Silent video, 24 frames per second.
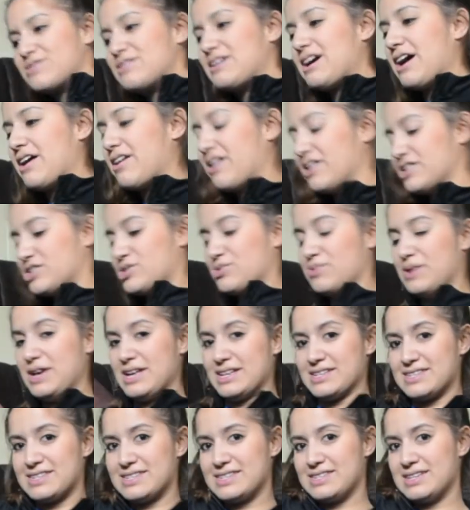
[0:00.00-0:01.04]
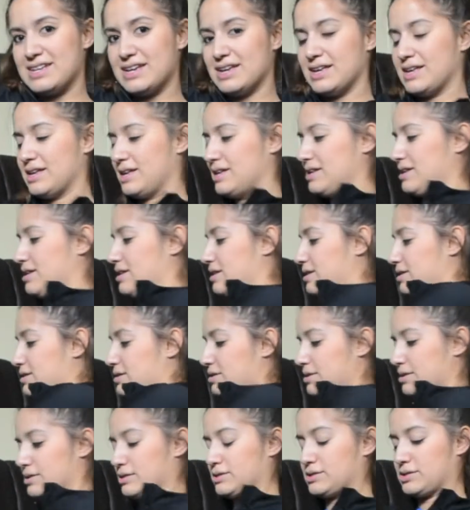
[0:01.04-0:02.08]
we got our twists.
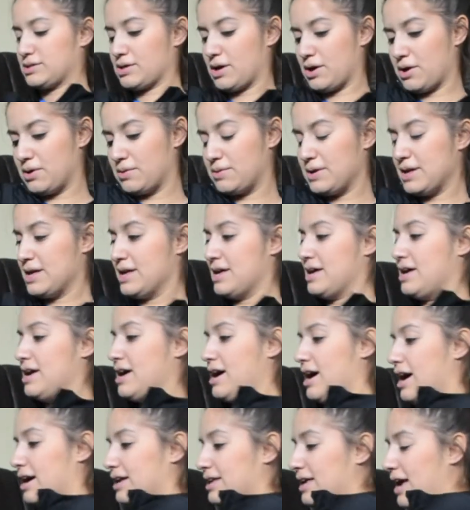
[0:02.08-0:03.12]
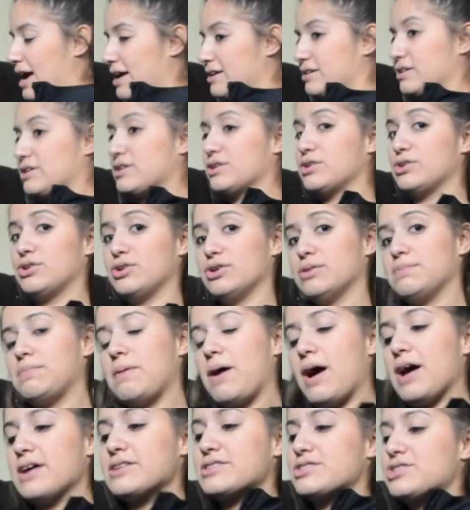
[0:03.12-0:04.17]
So again, your
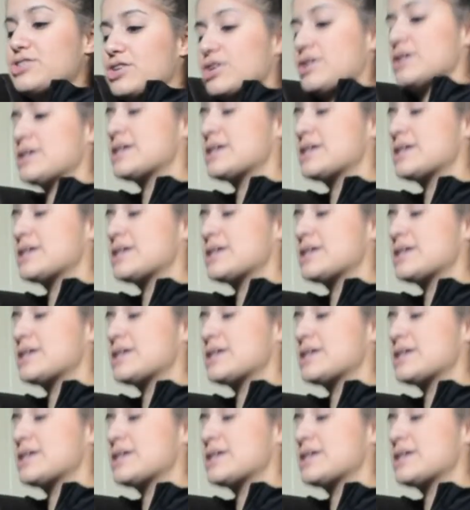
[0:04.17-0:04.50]
posture,